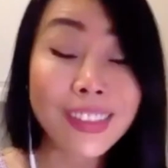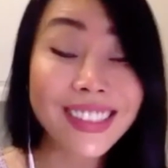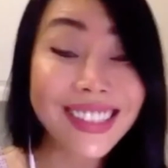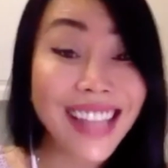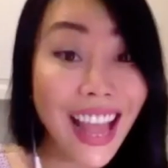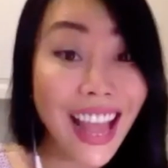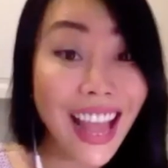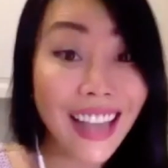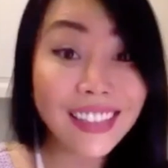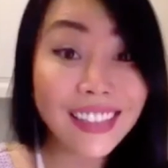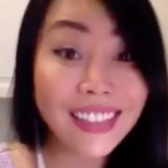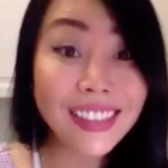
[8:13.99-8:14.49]

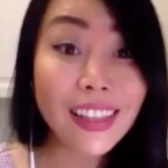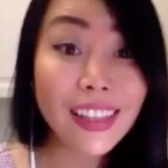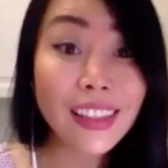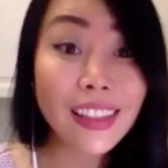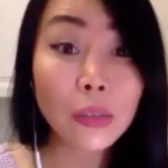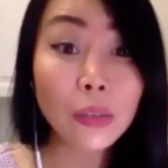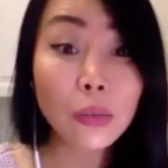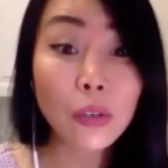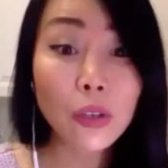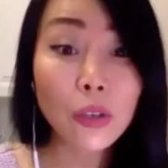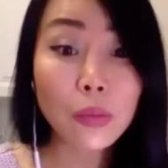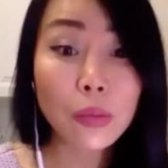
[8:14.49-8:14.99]
snacks.
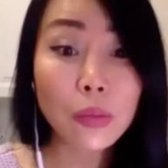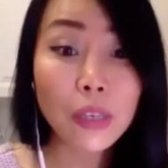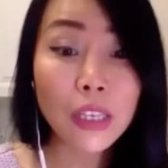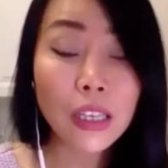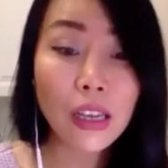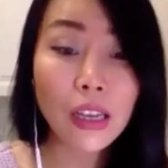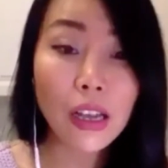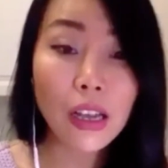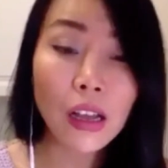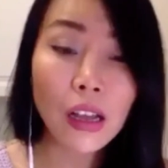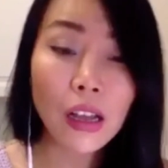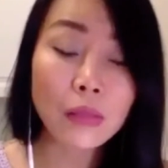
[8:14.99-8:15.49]
There will
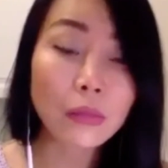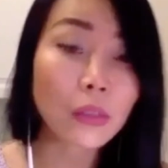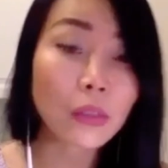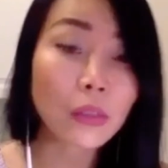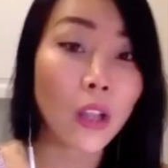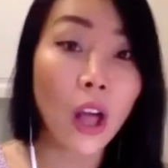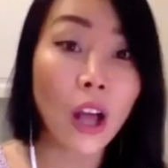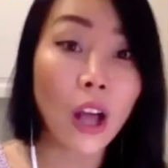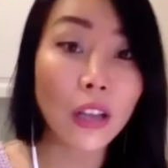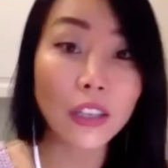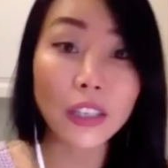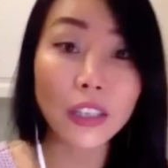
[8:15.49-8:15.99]
be a
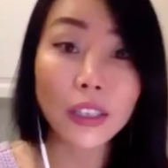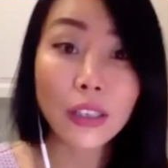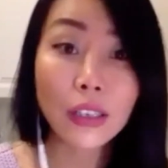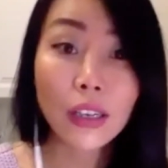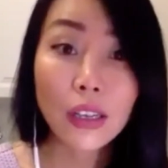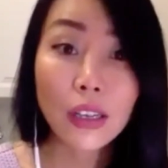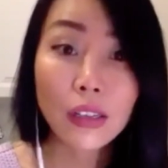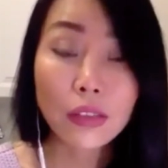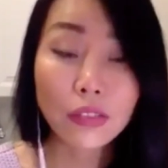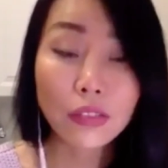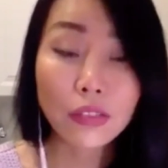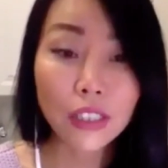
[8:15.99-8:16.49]

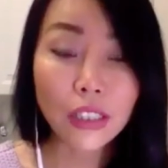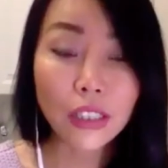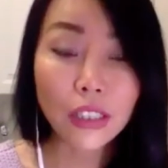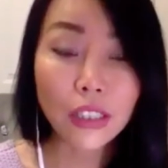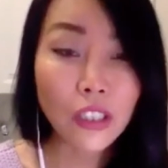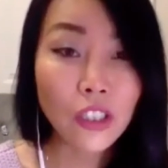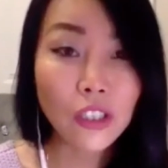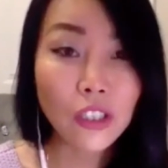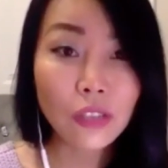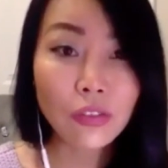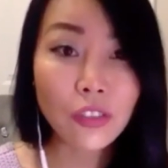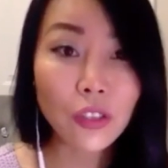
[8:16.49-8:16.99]
locker for
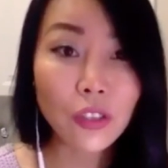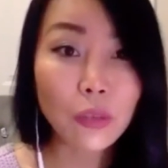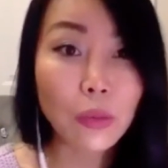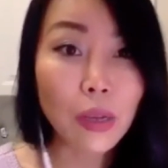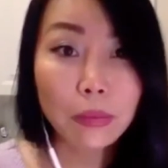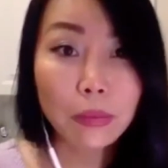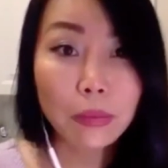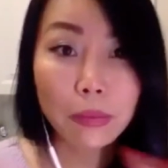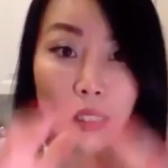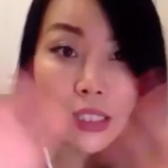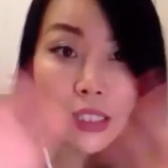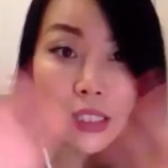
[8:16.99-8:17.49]
each of you,
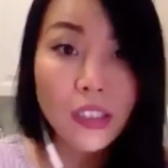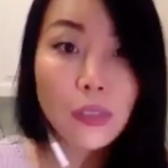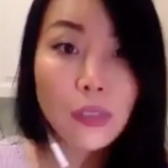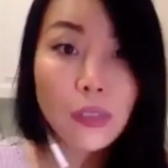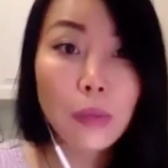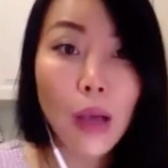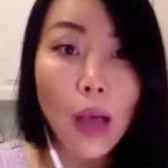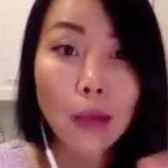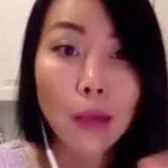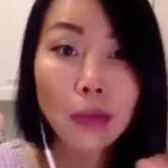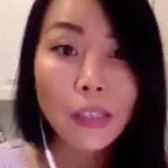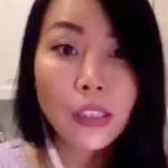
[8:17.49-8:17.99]
but
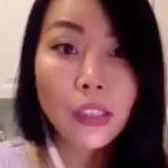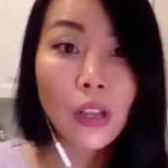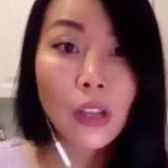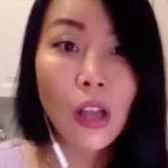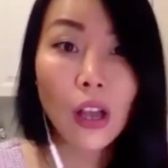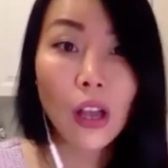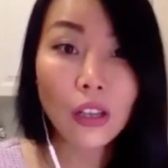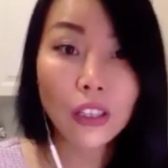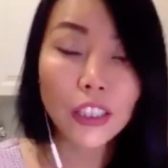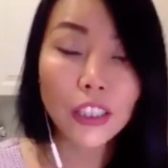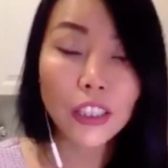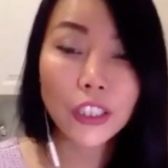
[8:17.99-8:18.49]
it's a public
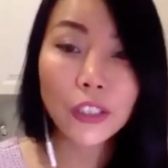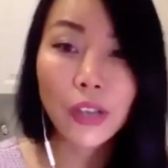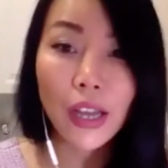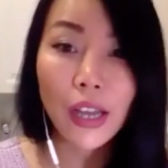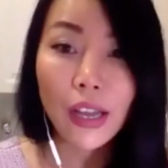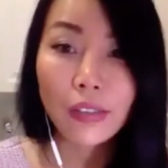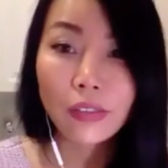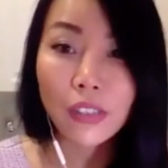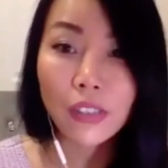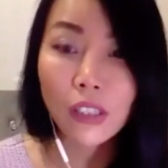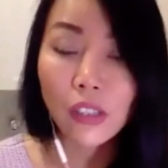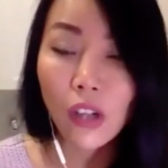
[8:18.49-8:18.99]
locker. You
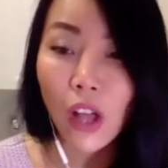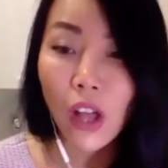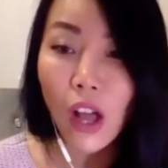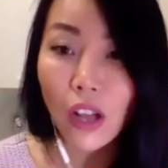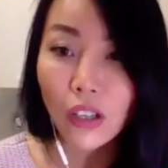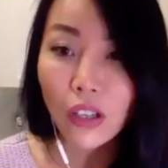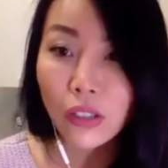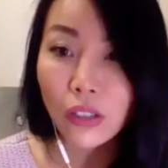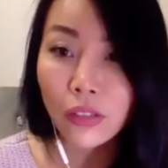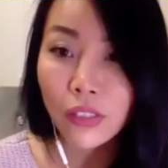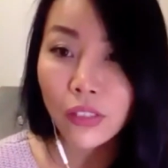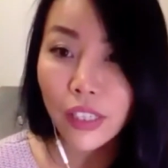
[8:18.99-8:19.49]
don't have a
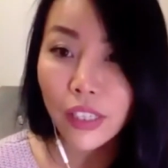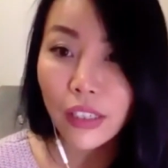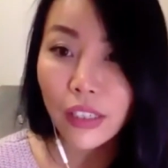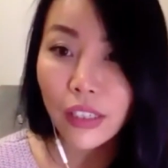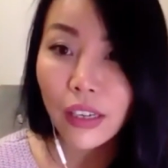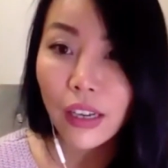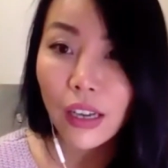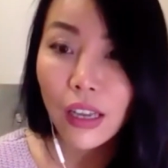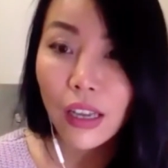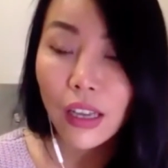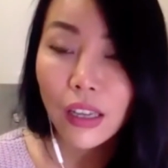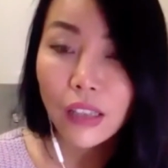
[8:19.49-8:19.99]
lock over
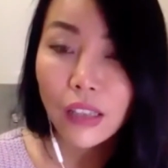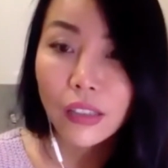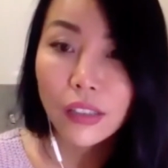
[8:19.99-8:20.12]
there.